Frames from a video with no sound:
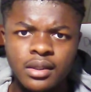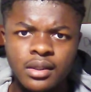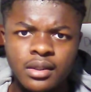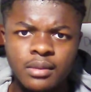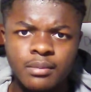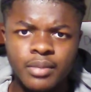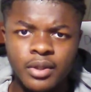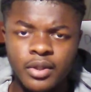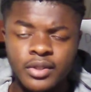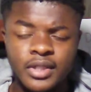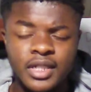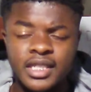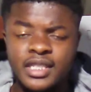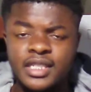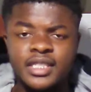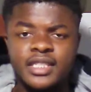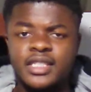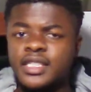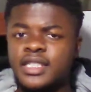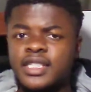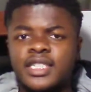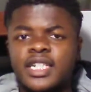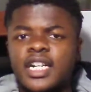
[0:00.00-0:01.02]
protests
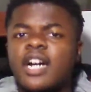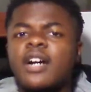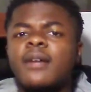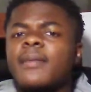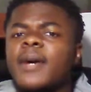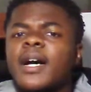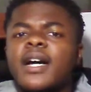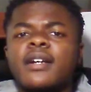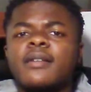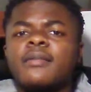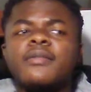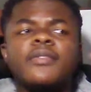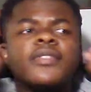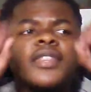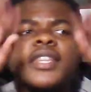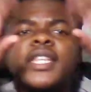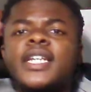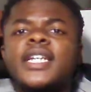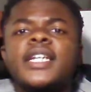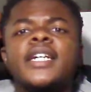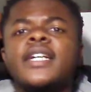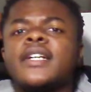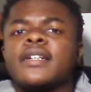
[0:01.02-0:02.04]
just come out of
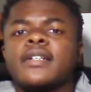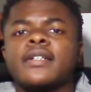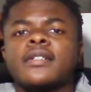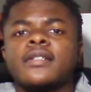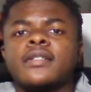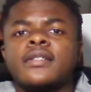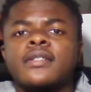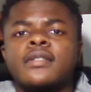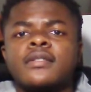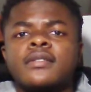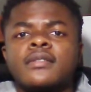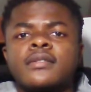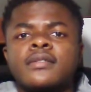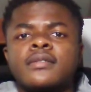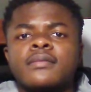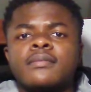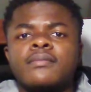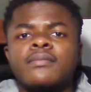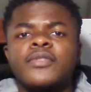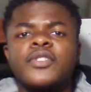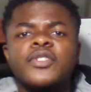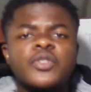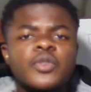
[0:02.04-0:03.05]
thin air.
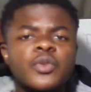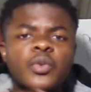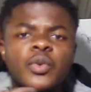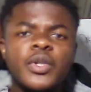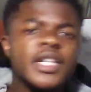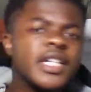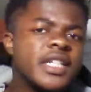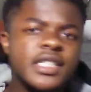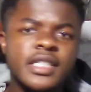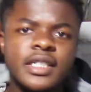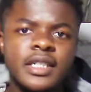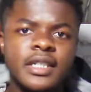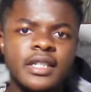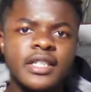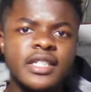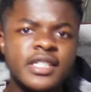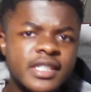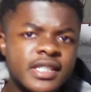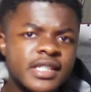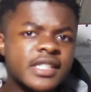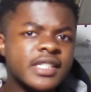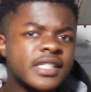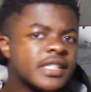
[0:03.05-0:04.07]
There's a reason.
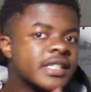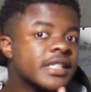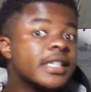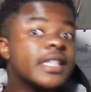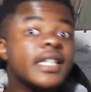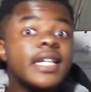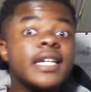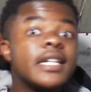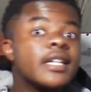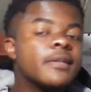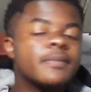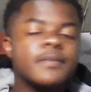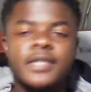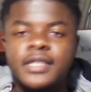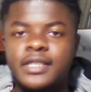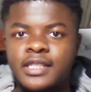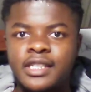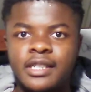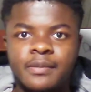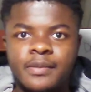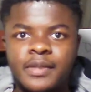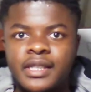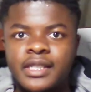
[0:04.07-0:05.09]
This is led up to
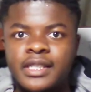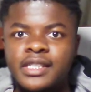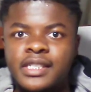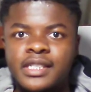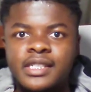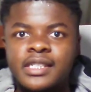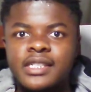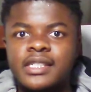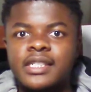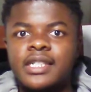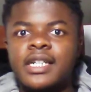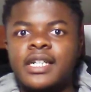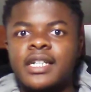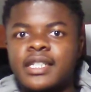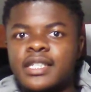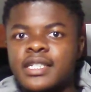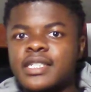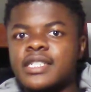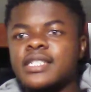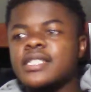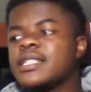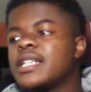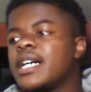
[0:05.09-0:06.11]
something. This
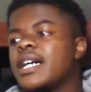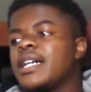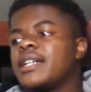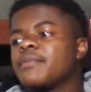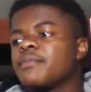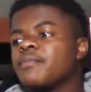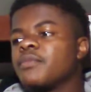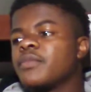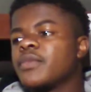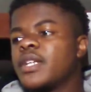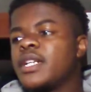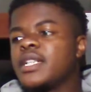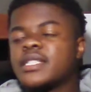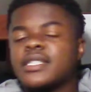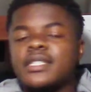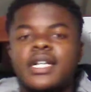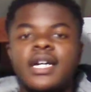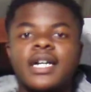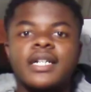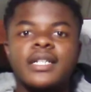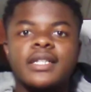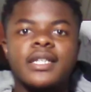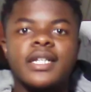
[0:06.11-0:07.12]
is not. It's
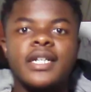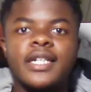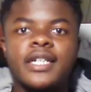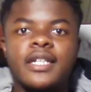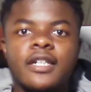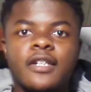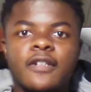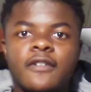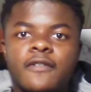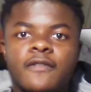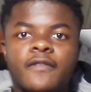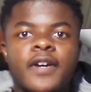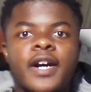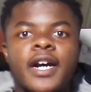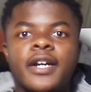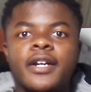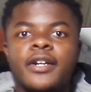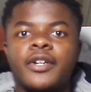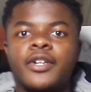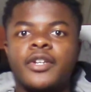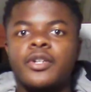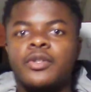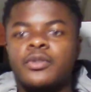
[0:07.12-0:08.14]
not like a
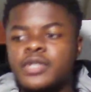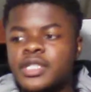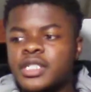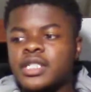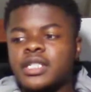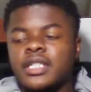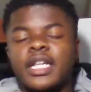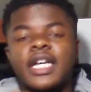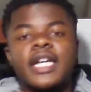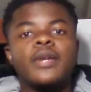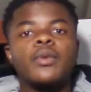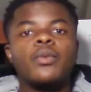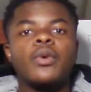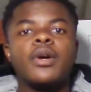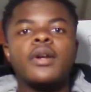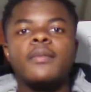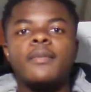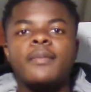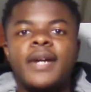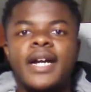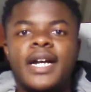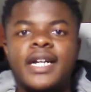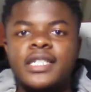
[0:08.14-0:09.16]
fire. You don't just light
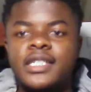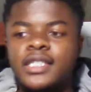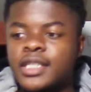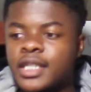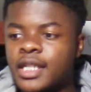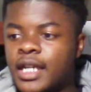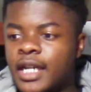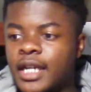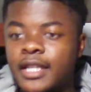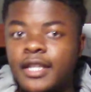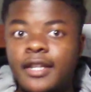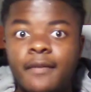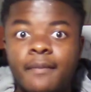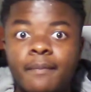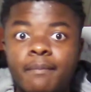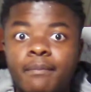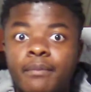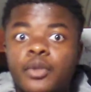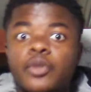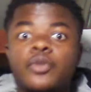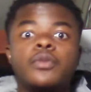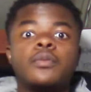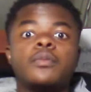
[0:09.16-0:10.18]
one match and then
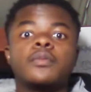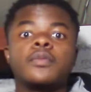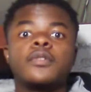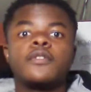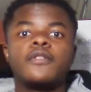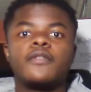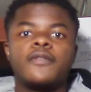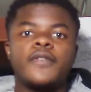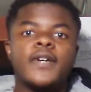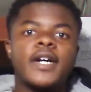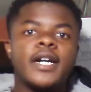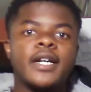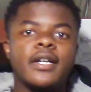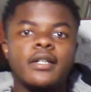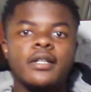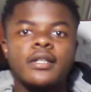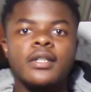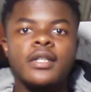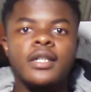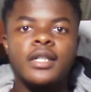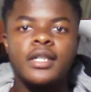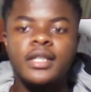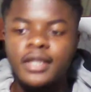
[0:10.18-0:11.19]
boom,
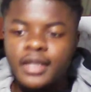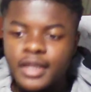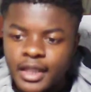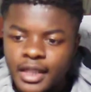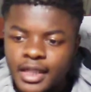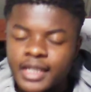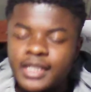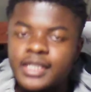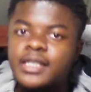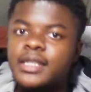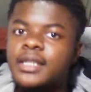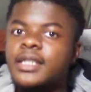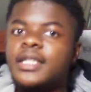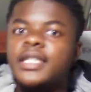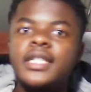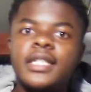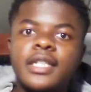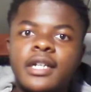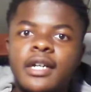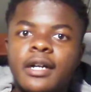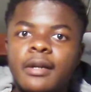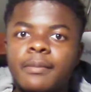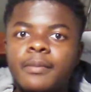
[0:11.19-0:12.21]
fire. Things lead
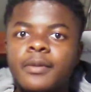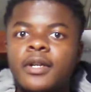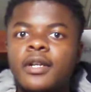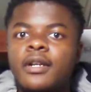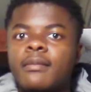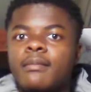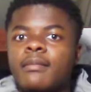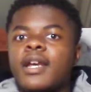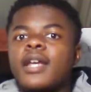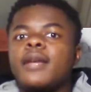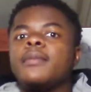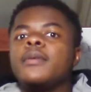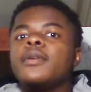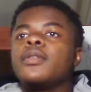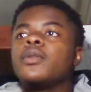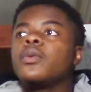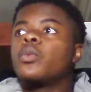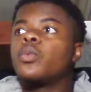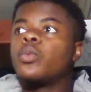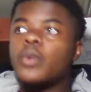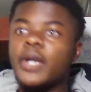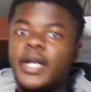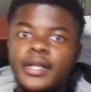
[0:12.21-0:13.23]
up. Maybe the
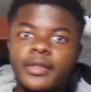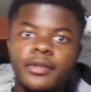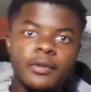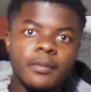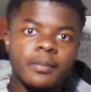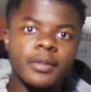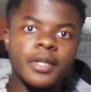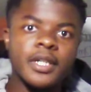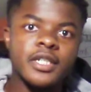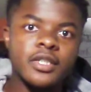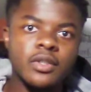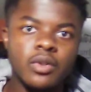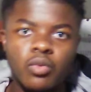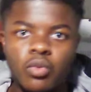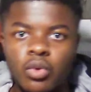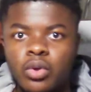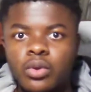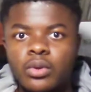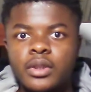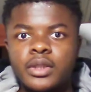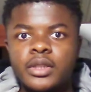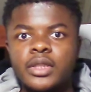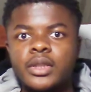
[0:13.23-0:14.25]
weather plays a
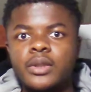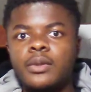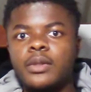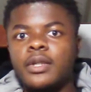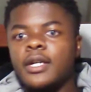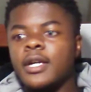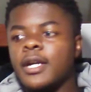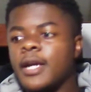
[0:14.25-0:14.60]
role into it.